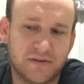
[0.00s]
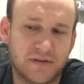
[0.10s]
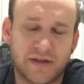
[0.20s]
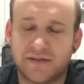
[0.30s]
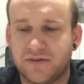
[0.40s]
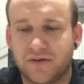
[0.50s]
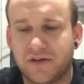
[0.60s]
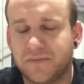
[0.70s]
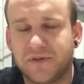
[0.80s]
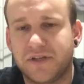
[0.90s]
that's not going
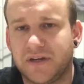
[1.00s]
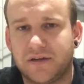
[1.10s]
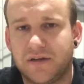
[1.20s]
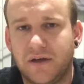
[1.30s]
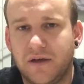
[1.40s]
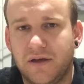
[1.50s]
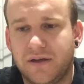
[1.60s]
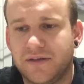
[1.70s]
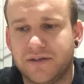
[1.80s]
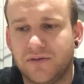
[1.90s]
to protect
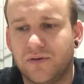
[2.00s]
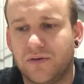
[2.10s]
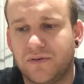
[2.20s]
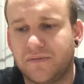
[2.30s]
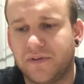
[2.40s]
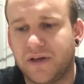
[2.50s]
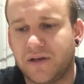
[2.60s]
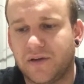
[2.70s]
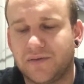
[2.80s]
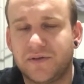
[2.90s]
this at all. And for that,
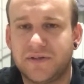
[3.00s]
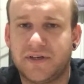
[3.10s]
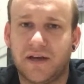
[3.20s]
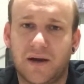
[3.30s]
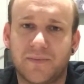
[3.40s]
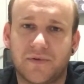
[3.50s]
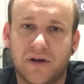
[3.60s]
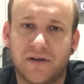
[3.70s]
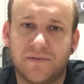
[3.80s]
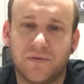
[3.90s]
I'd say
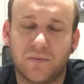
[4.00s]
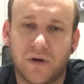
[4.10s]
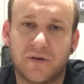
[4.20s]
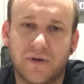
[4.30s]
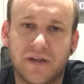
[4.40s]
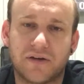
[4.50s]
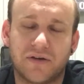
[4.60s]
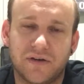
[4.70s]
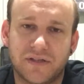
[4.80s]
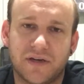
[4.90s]
upgrade if you're worried about that
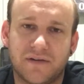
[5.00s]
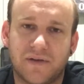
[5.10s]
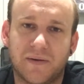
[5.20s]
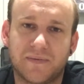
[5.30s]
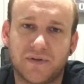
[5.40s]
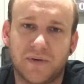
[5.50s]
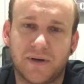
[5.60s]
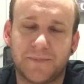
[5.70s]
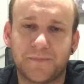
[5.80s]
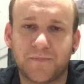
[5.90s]
kind of stuff up
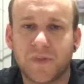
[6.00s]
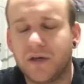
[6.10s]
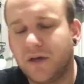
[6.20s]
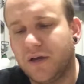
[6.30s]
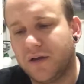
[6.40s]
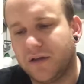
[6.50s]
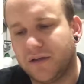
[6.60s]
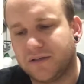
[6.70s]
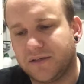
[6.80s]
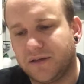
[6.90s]
to
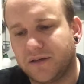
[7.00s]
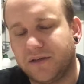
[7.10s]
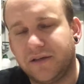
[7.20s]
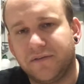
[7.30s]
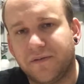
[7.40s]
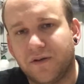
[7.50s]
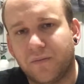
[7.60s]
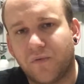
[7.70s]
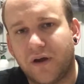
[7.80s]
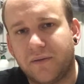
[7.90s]
it's a clear
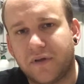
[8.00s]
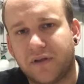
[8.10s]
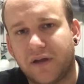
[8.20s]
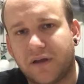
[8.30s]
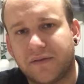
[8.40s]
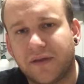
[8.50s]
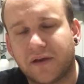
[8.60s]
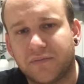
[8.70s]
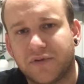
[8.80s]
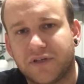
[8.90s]
film wrap that
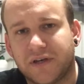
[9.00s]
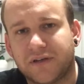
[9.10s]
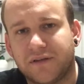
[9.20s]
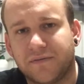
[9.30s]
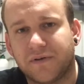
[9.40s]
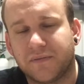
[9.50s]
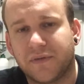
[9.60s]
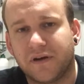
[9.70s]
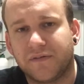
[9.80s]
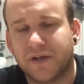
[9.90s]
can protect the front
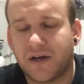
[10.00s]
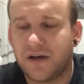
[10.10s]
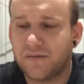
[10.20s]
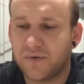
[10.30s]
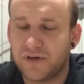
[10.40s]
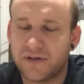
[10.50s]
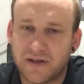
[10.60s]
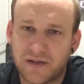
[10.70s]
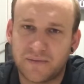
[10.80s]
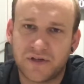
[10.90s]
bar of your car. And when you
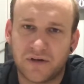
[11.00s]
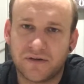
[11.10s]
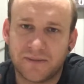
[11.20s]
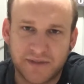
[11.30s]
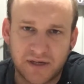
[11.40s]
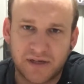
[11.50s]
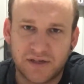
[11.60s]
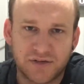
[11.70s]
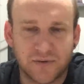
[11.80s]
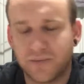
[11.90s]
get them stone chips and that, you
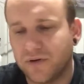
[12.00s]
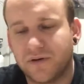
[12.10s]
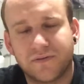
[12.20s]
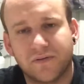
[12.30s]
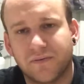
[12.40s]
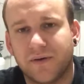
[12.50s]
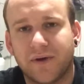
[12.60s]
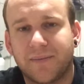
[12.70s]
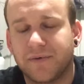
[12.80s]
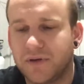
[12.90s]
just rip it off and
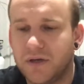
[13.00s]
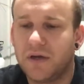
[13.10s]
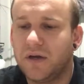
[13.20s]
rewrap it.